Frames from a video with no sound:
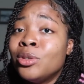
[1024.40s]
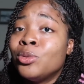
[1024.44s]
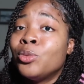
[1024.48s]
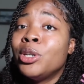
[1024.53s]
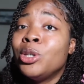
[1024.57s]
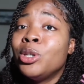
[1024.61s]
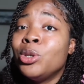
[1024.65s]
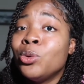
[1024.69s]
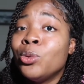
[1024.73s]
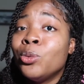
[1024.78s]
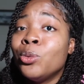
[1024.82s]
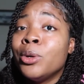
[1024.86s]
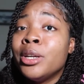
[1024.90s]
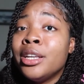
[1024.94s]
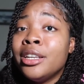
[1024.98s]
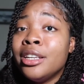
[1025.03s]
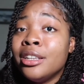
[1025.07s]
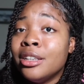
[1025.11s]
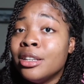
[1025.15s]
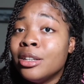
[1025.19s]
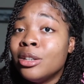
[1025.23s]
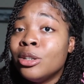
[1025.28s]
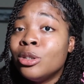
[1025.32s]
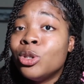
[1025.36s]
when you
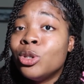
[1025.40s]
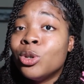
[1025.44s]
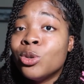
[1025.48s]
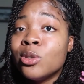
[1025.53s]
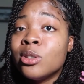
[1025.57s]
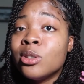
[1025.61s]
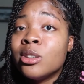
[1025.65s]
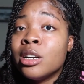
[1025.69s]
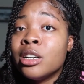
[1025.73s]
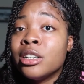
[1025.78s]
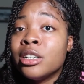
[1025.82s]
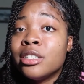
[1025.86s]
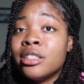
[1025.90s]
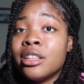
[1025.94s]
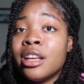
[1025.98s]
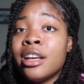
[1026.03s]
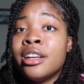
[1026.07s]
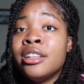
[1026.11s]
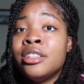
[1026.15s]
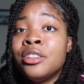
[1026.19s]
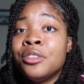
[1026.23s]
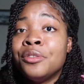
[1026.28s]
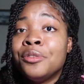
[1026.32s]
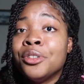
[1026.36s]
heal those dark
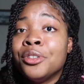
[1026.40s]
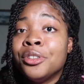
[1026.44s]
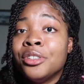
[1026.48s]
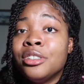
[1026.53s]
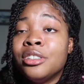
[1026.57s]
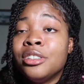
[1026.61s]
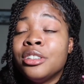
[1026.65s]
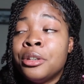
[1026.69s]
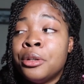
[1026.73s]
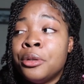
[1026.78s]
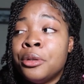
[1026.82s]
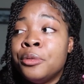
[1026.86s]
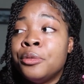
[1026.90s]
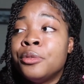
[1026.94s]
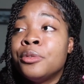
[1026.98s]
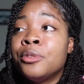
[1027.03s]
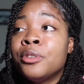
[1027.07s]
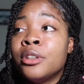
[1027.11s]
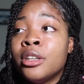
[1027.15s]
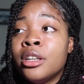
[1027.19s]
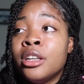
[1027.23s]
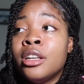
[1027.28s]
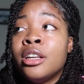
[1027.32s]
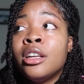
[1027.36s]
sides of yourself
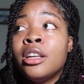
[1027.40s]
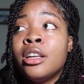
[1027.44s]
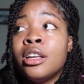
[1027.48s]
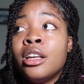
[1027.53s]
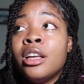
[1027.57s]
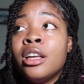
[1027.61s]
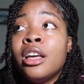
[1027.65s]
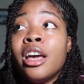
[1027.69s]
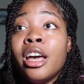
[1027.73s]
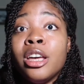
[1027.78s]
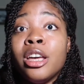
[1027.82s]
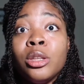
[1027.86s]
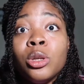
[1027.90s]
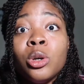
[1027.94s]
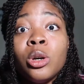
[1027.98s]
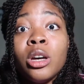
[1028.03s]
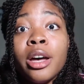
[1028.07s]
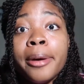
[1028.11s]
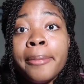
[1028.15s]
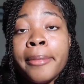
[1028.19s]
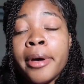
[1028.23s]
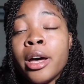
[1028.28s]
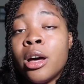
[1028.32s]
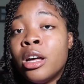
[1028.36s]
and you
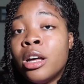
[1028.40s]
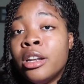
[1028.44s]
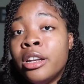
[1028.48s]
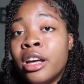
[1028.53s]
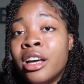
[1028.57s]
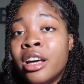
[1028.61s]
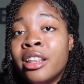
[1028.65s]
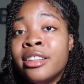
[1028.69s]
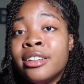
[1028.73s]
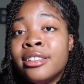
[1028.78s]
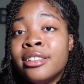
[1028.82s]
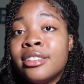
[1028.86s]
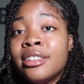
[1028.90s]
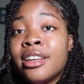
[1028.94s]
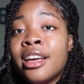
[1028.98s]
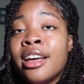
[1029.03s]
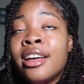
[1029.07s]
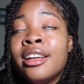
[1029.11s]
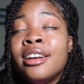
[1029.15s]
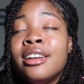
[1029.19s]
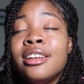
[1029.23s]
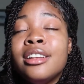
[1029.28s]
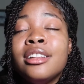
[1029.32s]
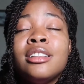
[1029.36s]
come out on the other
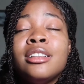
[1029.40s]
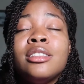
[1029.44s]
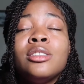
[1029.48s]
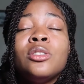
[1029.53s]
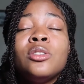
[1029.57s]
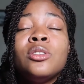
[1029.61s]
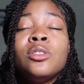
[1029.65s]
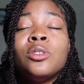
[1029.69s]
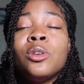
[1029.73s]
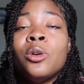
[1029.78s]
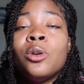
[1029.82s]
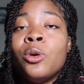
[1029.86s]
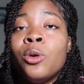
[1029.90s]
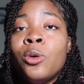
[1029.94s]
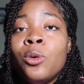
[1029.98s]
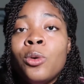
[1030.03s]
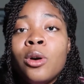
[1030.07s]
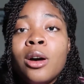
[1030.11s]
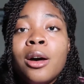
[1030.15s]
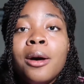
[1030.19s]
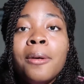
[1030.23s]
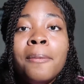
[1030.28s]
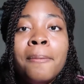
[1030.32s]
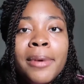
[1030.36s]
side, it's so
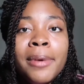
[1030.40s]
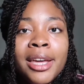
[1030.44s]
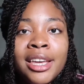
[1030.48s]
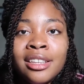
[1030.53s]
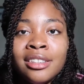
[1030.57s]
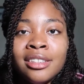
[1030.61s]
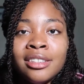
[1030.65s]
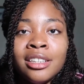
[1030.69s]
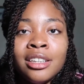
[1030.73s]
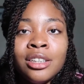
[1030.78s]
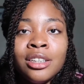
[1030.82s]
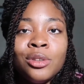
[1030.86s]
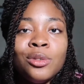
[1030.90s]
amazing.